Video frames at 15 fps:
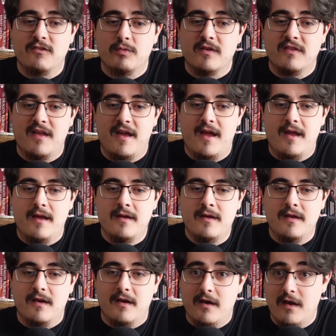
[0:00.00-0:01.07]
with a
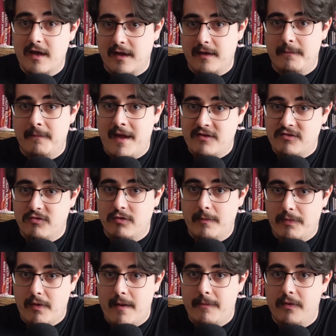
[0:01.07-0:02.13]
Nick mastery
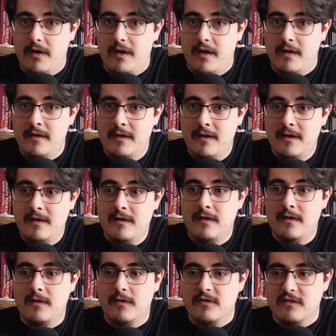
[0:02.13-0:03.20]
property
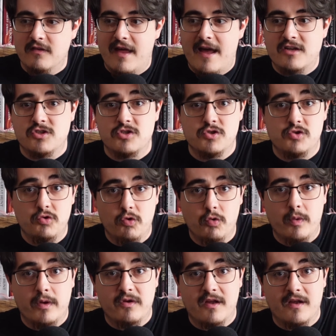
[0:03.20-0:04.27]
/ dual
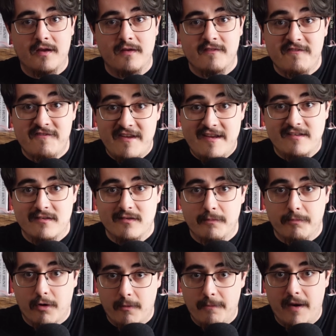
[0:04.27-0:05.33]
wielding feat
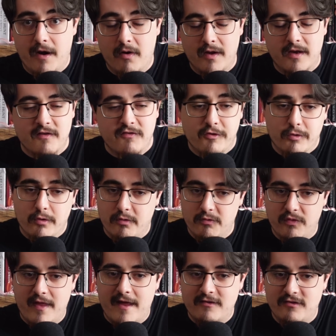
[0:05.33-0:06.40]
barbarian if you're going
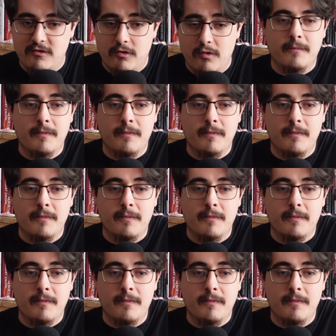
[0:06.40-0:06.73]
for that too.